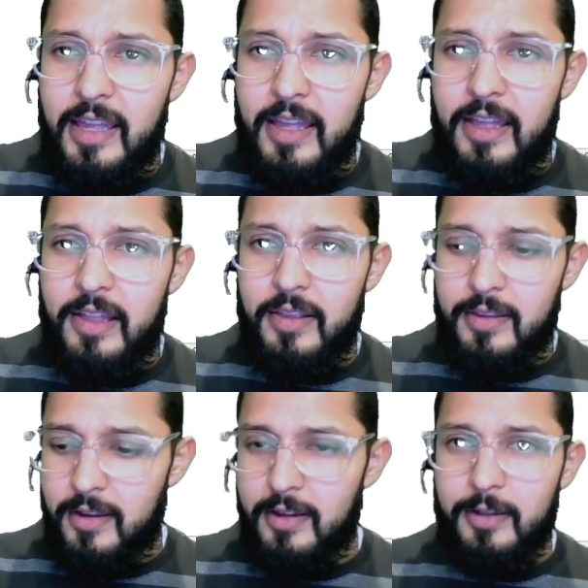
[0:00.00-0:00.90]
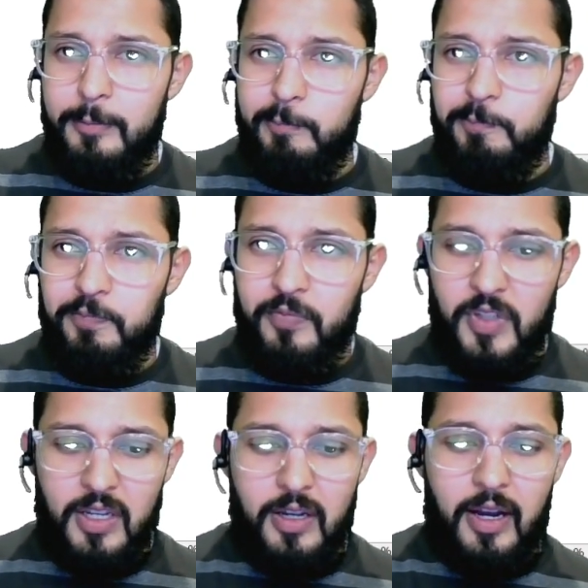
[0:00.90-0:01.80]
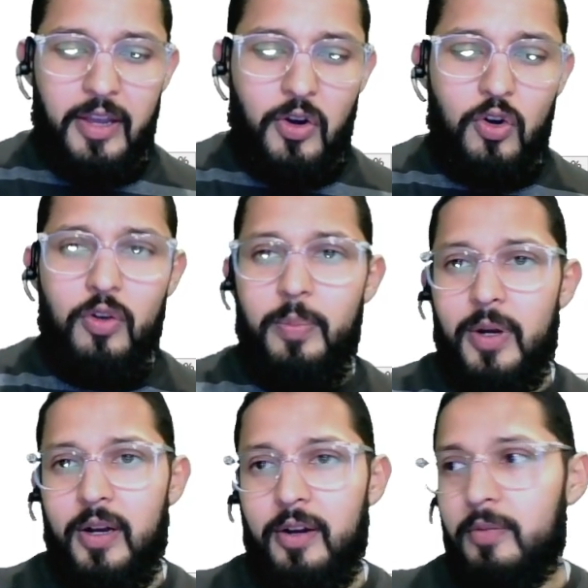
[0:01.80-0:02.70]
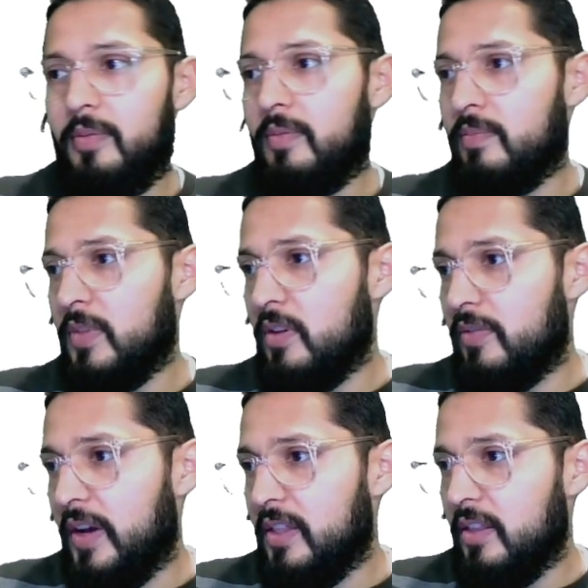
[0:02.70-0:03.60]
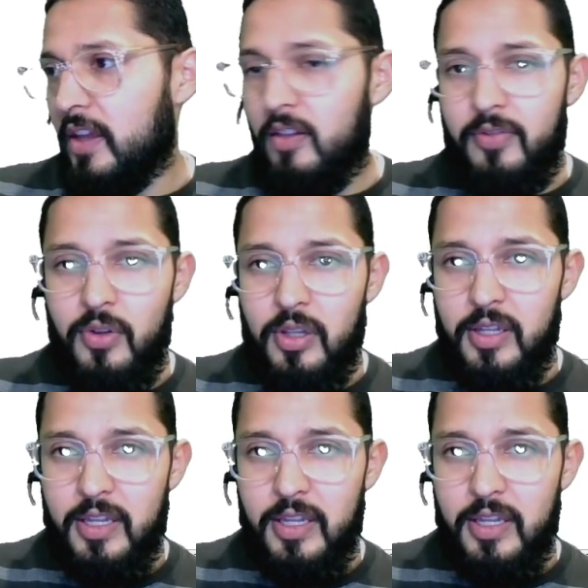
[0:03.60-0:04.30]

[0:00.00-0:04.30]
And I hope you find it helpful,